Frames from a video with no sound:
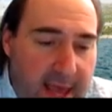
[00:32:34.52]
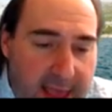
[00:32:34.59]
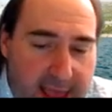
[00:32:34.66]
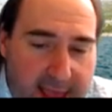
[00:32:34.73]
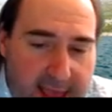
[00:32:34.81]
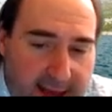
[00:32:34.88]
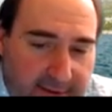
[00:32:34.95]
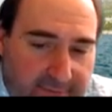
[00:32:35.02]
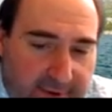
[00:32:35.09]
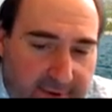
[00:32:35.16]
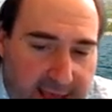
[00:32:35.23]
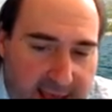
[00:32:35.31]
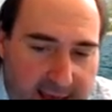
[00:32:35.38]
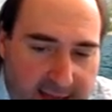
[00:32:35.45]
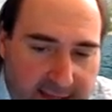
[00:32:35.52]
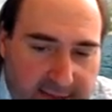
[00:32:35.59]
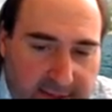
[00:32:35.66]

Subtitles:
And if we add